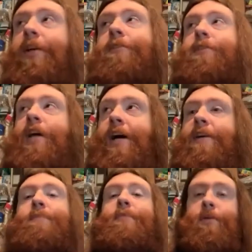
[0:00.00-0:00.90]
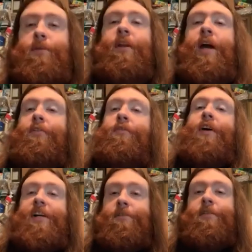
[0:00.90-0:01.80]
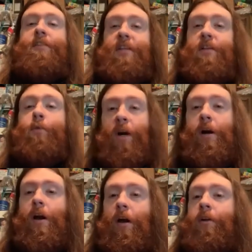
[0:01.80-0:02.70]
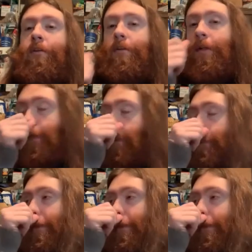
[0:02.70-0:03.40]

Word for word: over time those cadaver valves they tend to wear out you know